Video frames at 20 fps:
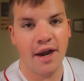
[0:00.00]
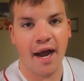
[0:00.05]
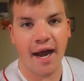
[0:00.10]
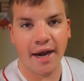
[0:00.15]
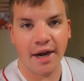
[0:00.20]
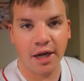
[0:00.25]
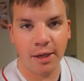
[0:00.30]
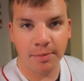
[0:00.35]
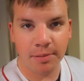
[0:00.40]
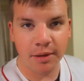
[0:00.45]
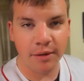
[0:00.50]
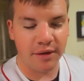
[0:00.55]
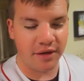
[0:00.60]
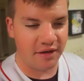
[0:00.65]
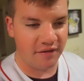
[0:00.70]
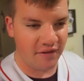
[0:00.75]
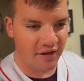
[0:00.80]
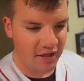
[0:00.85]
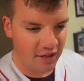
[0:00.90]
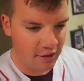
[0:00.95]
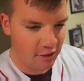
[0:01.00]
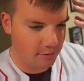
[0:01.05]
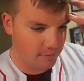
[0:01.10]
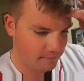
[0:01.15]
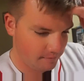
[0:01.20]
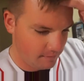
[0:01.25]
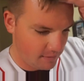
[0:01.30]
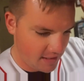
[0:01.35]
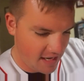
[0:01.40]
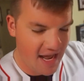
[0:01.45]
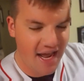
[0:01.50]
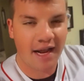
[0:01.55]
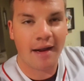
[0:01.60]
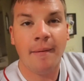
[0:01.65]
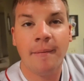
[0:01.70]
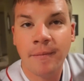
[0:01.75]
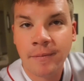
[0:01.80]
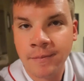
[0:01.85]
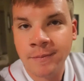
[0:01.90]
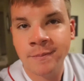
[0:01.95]
not uploading a video, but
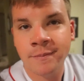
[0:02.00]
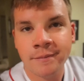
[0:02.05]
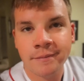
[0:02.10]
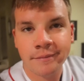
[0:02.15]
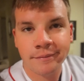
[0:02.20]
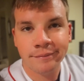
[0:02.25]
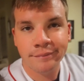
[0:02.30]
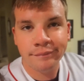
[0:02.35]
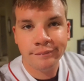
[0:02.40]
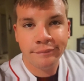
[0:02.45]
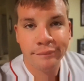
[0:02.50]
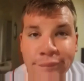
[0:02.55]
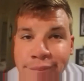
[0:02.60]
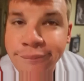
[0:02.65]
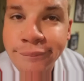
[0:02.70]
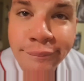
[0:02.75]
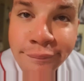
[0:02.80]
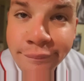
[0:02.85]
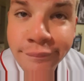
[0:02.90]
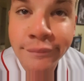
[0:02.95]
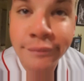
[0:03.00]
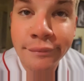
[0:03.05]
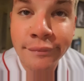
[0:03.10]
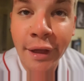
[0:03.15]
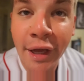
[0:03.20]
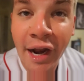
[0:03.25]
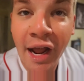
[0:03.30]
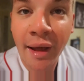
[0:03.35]
hey. It